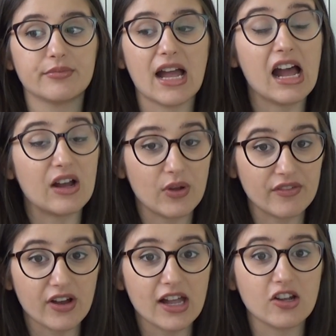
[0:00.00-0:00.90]

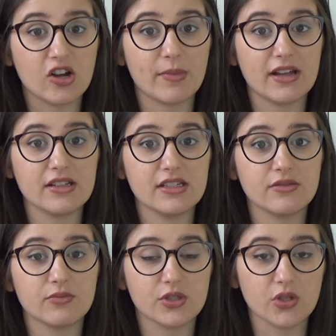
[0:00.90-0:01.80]
However, I got my
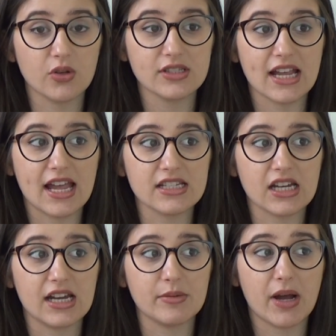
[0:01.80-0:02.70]
results and
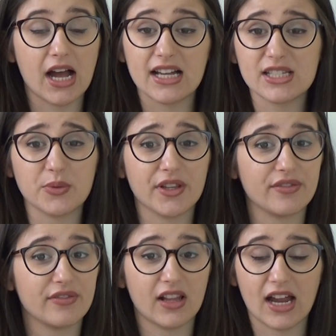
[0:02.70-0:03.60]
I passed with
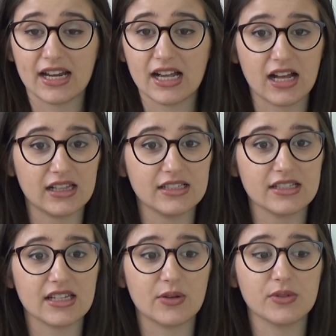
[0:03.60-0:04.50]
flying
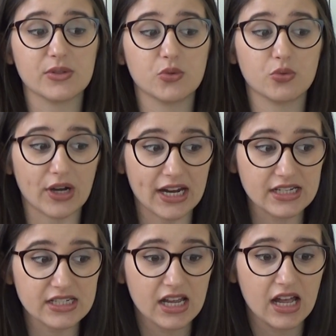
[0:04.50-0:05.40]
colours. It was
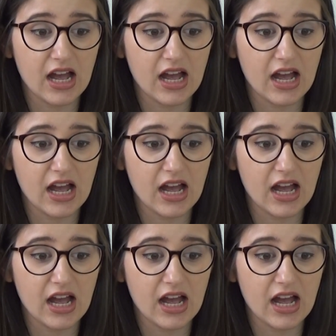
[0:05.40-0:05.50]
great.